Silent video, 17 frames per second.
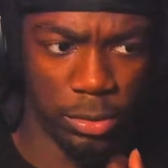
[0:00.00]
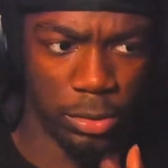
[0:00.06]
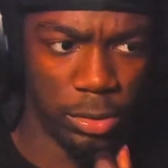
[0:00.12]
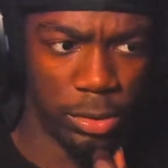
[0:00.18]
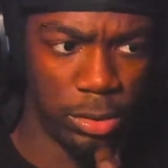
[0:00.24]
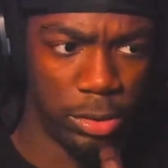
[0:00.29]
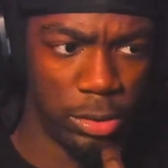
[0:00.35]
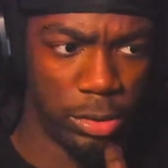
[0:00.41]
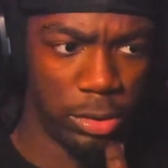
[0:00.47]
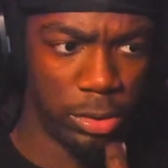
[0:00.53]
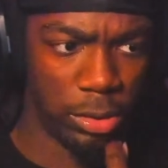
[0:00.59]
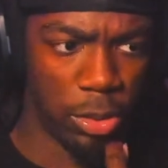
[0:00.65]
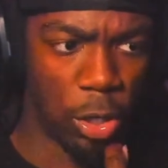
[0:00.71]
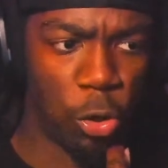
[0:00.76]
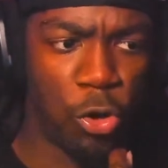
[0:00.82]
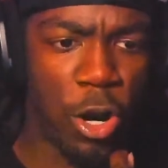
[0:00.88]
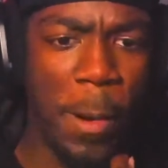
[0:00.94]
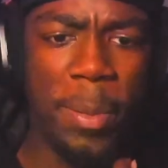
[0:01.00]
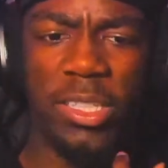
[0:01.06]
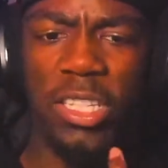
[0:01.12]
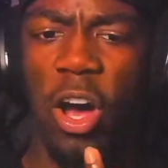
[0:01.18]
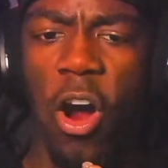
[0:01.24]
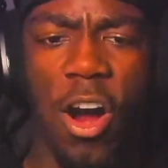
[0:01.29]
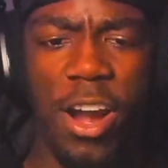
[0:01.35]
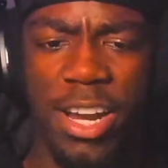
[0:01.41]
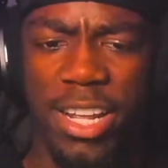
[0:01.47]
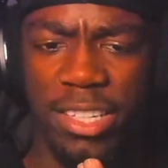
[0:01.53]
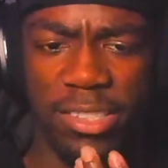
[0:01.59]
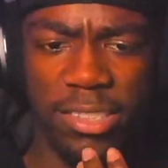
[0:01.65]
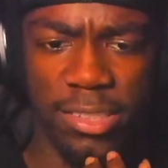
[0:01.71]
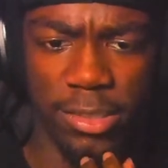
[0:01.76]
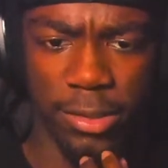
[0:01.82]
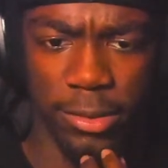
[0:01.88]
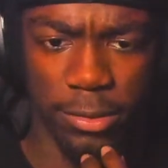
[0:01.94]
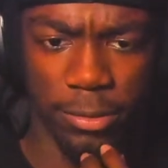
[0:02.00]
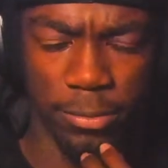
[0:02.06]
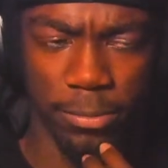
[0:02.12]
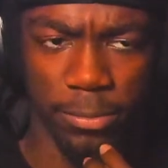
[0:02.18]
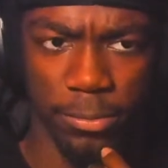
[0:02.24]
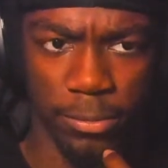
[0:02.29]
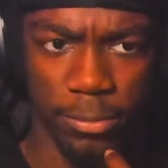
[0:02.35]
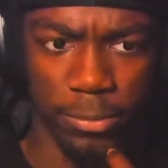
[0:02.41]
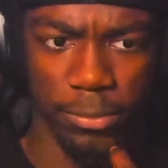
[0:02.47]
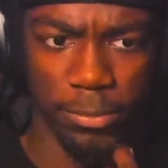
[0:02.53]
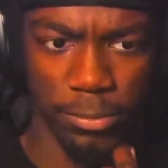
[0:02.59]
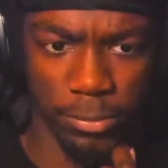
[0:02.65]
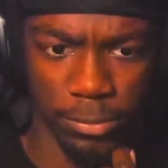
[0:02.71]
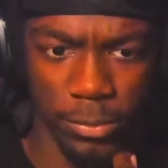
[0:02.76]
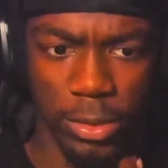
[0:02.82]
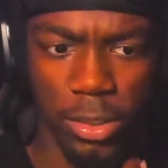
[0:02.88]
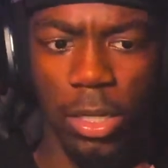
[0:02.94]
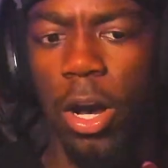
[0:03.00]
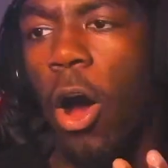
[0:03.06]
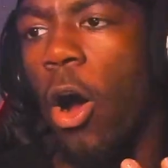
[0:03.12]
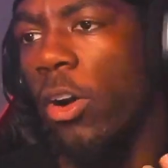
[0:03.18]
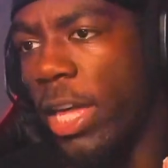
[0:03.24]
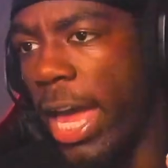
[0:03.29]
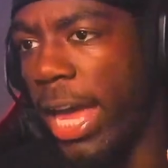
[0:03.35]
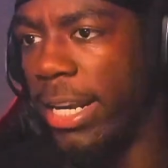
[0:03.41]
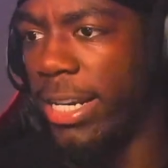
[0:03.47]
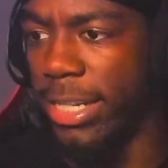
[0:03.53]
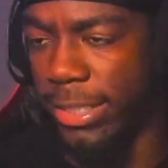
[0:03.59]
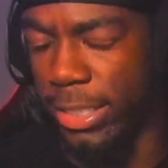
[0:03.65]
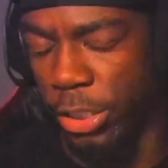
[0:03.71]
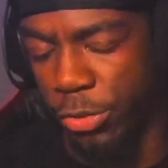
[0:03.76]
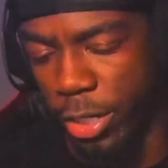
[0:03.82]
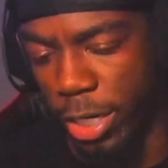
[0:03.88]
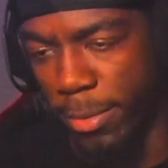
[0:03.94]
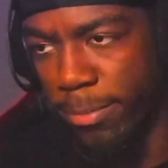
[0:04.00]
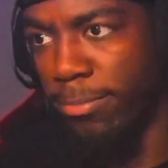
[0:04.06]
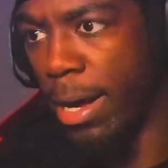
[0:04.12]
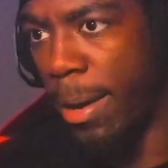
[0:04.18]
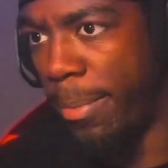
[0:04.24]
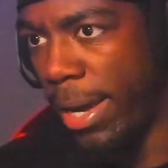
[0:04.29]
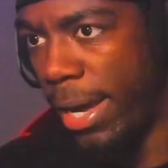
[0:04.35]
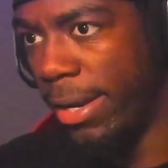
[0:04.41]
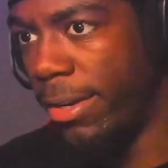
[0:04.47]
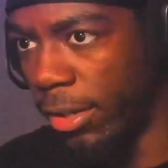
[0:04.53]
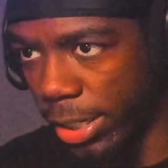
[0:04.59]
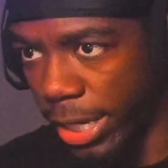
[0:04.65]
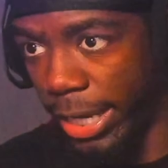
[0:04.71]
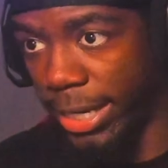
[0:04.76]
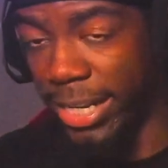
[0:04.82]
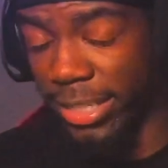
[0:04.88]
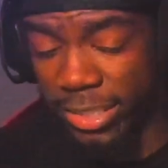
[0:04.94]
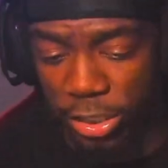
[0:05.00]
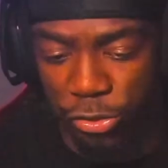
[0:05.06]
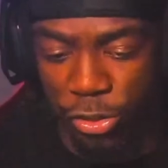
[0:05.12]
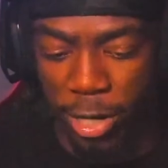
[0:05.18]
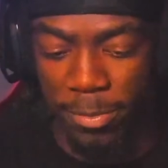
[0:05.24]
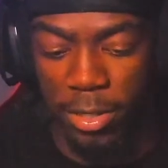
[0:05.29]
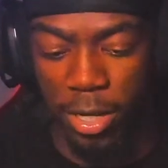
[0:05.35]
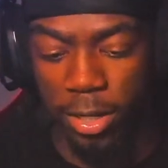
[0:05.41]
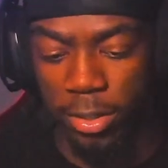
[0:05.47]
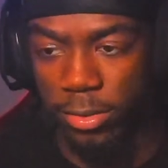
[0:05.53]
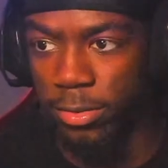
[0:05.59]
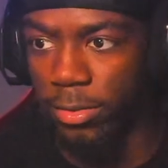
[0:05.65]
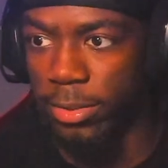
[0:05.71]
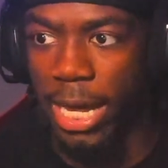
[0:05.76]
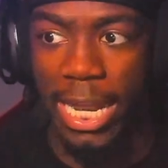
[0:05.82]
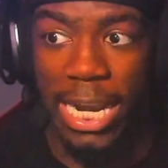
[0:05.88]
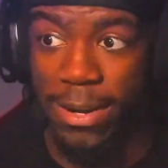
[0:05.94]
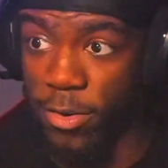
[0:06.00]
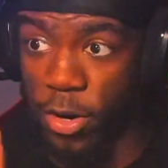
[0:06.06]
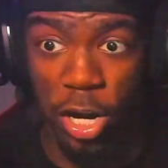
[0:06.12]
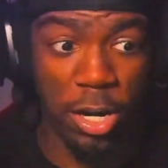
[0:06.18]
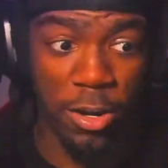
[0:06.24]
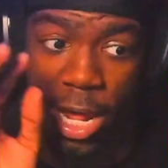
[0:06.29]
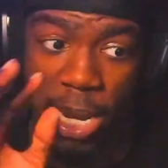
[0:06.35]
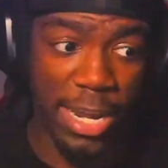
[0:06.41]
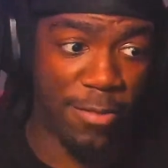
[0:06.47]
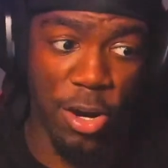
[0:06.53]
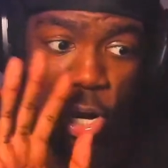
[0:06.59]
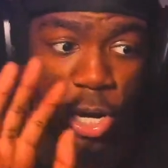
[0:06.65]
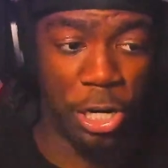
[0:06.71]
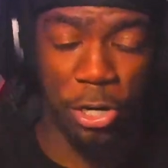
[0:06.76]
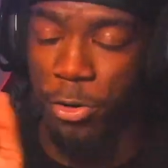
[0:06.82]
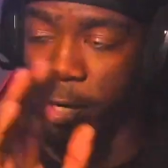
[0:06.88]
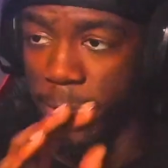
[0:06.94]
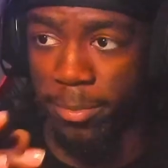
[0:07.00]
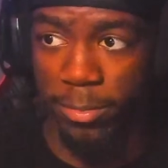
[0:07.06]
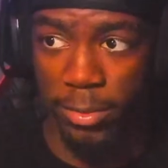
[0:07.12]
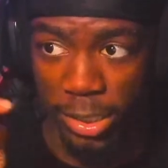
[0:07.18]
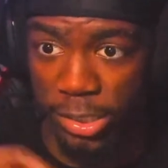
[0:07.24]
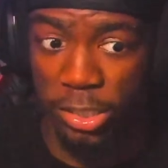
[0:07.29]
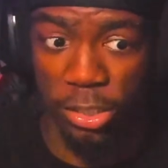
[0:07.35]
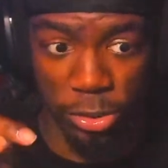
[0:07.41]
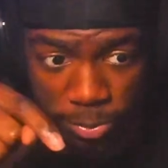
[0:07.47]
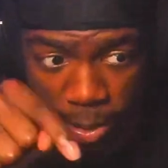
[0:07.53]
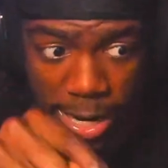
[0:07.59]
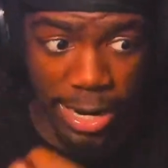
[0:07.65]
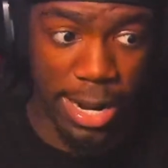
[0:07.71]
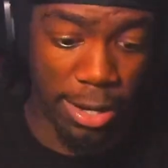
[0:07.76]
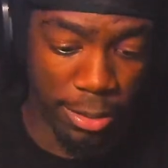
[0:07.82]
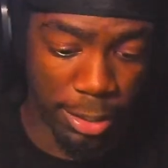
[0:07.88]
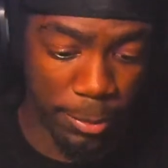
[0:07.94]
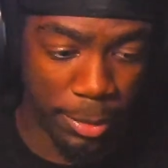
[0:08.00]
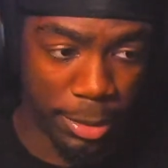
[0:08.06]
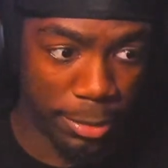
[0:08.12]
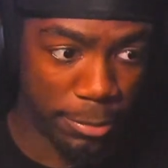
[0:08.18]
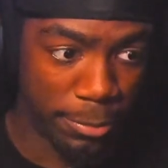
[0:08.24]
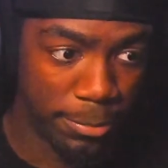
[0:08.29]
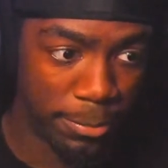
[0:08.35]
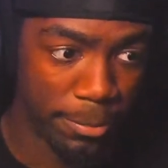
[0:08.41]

Yeah. Oh, Grip is an artist. Okay, this is Grip. My bad. Okay, this is Grip, y'all. I never heard I never heard of Grip until right now. Here we go.